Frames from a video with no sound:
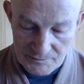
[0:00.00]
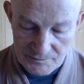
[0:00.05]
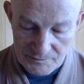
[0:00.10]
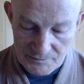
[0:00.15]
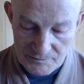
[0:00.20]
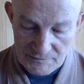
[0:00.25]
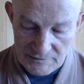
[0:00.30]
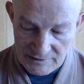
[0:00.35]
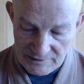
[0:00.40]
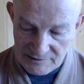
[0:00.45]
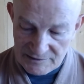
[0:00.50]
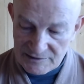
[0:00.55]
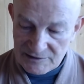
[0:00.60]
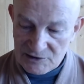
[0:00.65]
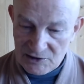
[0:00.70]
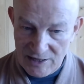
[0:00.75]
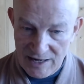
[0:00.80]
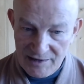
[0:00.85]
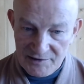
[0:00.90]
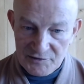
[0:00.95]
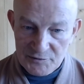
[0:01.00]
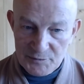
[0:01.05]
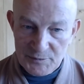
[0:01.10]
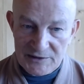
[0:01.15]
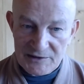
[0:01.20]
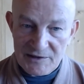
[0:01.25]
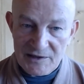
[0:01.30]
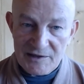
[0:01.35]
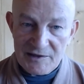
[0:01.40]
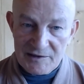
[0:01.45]
And the
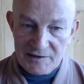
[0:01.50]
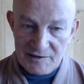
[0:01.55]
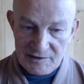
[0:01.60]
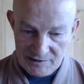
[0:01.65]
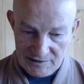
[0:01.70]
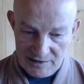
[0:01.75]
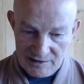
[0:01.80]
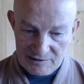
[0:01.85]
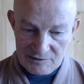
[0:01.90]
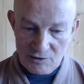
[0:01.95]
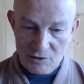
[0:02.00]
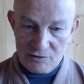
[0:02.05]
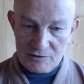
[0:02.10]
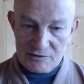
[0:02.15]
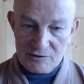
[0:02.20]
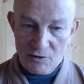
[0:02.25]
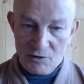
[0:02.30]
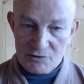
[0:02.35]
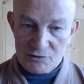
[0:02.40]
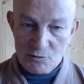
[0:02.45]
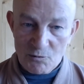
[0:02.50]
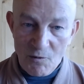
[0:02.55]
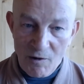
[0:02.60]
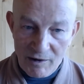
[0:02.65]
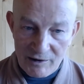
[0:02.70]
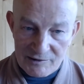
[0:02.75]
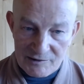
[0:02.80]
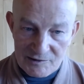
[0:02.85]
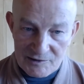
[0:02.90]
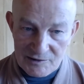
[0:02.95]
grasping on
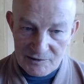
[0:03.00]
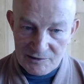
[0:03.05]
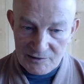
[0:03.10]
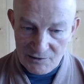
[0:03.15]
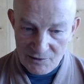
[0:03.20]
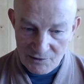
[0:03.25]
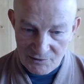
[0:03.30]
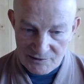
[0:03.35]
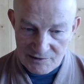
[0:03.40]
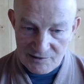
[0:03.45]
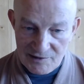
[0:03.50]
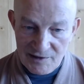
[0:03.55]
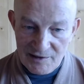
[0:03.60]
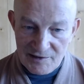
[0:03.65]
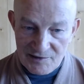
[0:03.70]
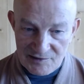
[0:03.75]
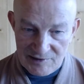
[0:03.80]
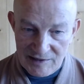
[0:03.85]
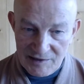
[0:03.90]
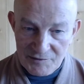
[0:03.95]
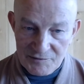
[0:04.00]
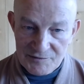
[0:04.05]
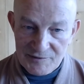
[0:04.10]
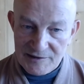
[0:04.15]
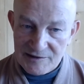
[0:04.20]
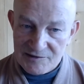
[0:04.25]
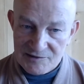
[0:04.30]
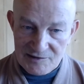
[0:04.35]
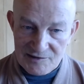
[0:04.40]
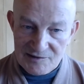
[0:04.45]
what? On the
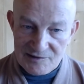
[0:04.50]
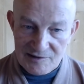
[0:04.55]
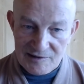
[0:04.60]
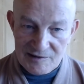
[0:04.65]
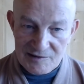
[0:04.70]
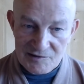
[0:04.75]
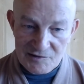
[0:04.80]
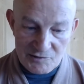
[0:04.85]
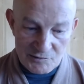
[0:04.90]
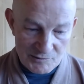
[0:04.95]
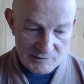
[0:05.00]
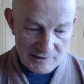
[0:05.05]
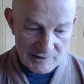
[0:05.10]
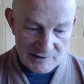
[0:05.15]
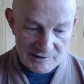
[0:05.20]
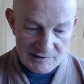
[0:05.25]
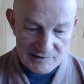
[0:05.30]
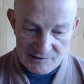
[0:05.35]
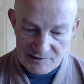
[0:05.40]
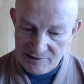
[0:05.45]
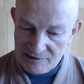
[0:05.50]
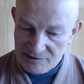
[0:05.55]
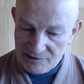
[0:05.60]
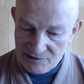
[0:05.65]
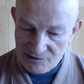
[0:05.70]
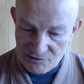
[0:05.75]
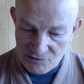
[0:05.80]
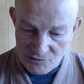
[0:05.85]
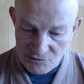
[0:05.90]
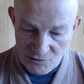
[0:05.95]
self-existence where there is
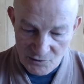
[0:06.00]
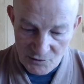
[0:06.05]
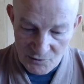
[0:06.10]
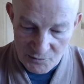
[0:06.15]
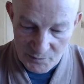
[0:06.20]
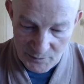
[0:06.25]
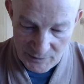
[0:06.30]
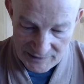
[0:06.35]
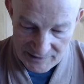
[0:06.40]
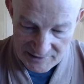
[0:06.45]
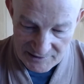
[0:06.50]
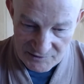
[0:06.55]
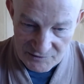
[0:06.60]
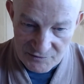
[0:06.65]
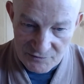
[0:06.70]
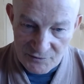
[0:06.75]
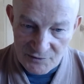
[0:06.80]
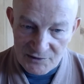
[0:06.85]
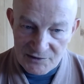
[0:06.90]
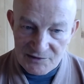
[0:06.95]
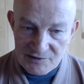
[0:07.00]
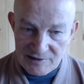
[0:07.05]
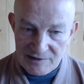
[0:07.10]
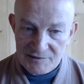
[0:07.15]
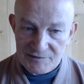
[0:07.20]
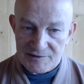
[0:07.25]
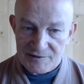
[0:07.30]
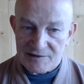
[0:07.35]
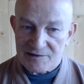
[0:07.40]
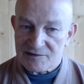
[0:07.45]
no place for
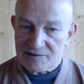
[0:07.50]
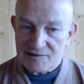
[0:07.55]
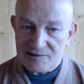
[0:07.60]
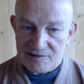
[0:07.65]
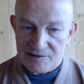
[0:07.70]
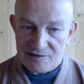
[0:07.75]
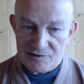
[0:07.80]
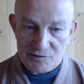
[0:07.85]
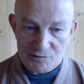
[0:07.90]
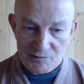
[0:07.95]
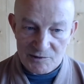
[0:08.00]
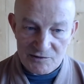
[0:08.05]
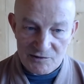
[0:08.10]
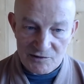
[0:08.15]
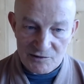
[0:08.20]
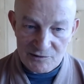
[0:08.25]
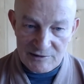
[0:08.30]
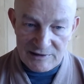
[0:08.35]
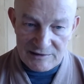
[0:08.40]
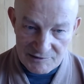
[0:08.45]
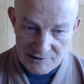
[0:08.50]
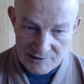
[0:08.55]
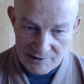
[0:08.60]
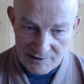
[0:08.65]
self-existence whatsoever.